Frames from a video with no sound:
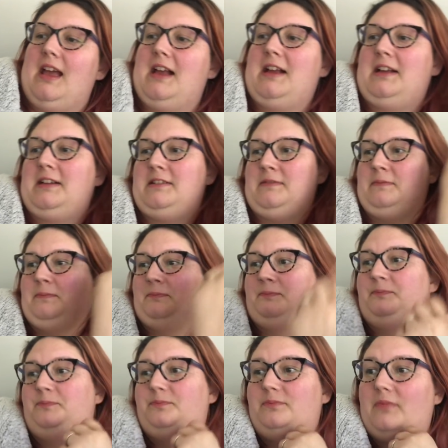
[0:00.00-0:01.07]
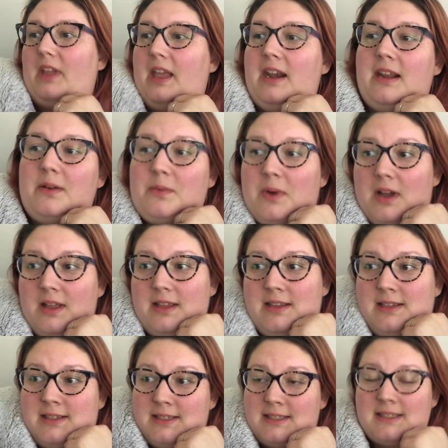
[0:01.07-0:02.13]
Um, and it
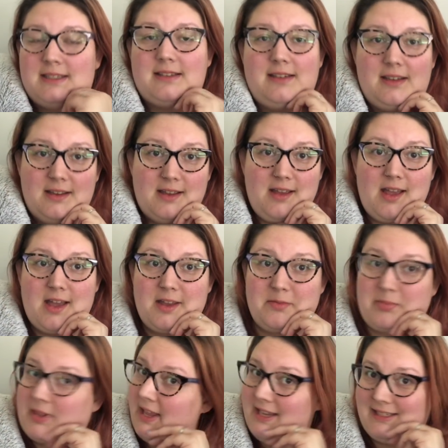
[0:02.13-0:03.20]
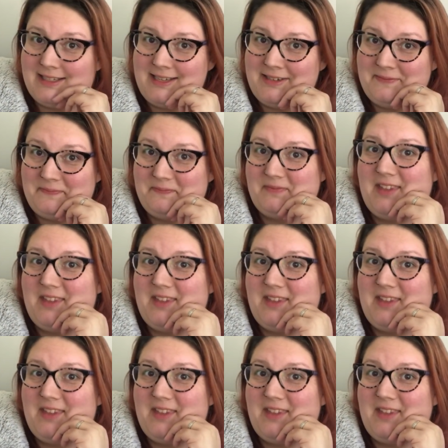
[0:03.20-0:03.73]
was unpleasant,